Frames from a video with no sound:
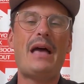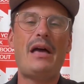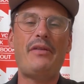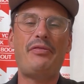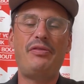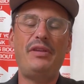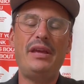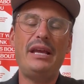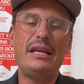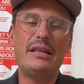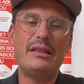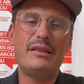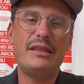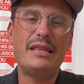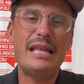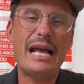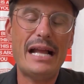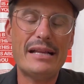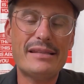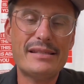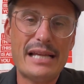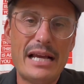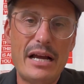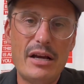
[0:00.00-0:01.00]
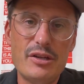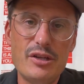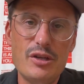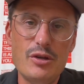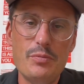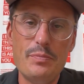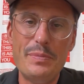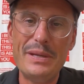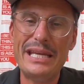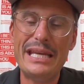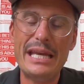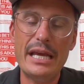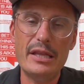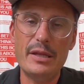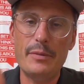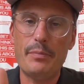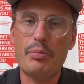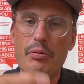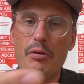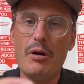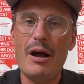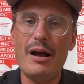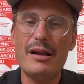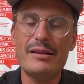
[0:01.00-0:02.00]
I think that's how you begin the
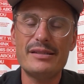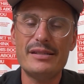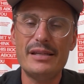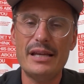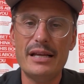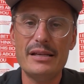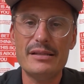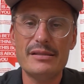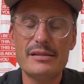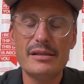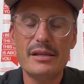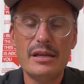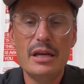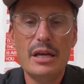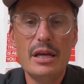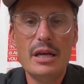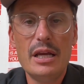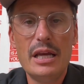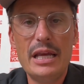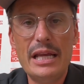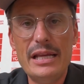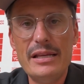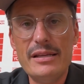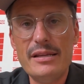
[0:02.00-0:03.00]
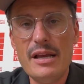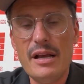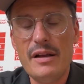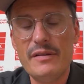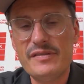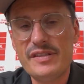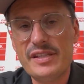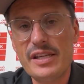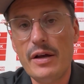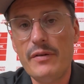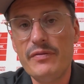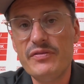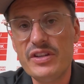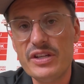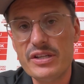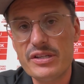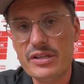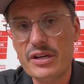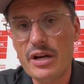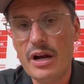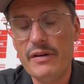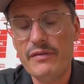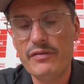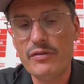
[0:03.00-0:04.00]
process of
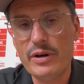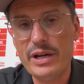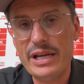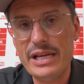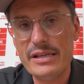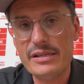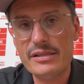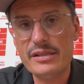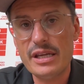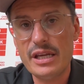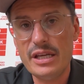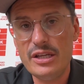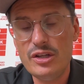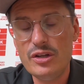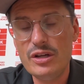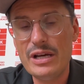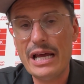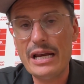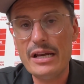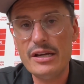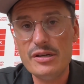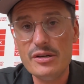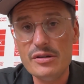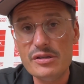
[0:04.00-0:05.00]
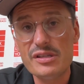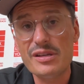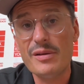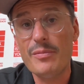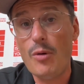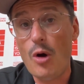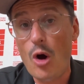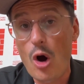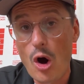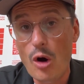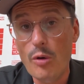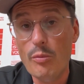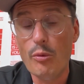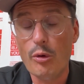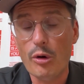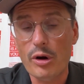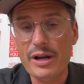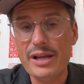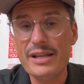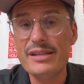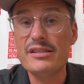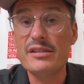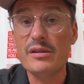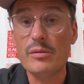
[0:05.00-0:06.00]
self-discovery is you got to do some
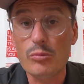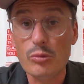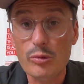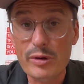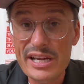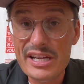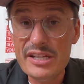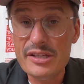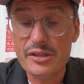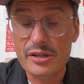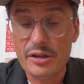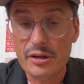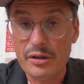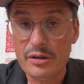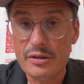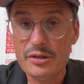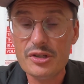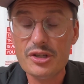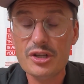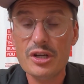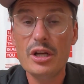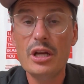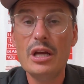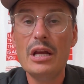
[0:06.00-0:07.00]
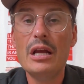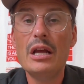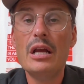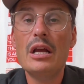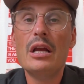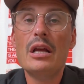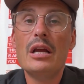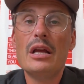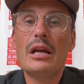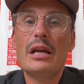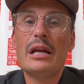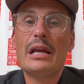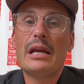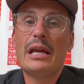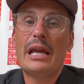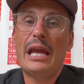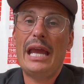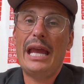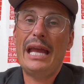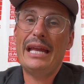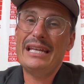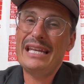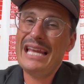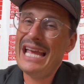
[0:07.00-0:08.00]
homework and some research.
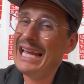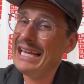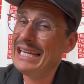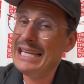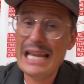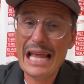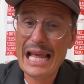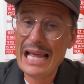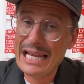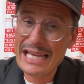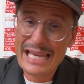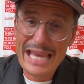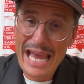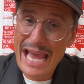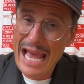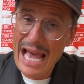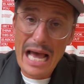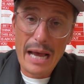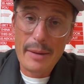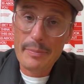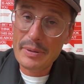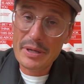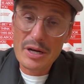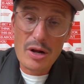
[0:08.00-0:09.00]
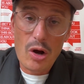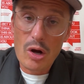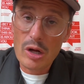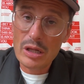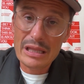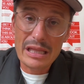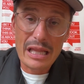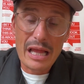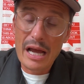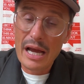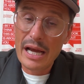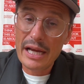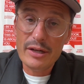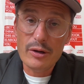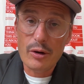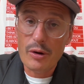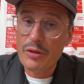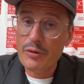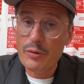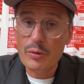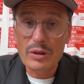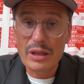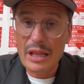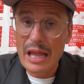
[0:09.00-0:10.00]
And it can't happen online or
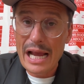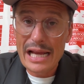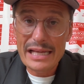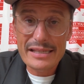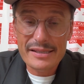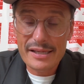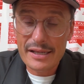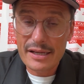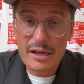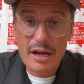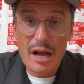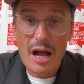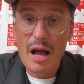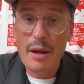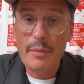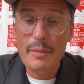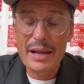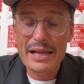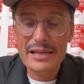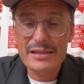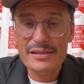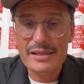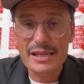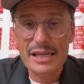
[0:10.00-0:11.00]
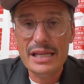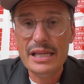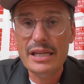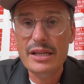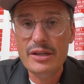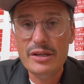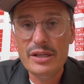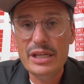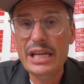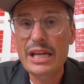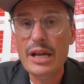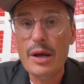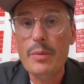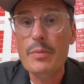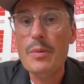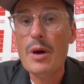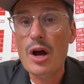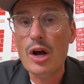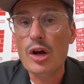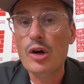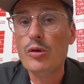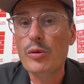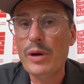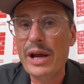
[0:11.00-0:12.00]
through likes and comments. You need
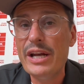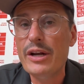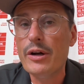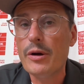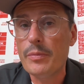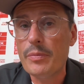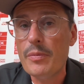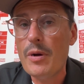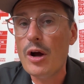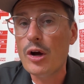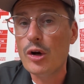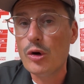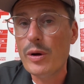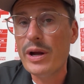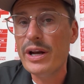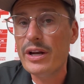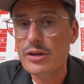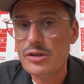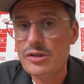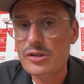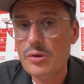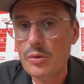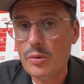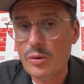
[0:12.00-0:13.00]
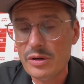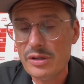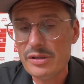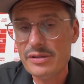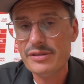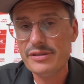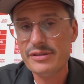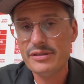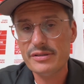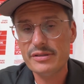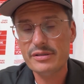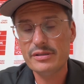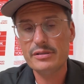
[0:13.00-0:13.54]
a greater source.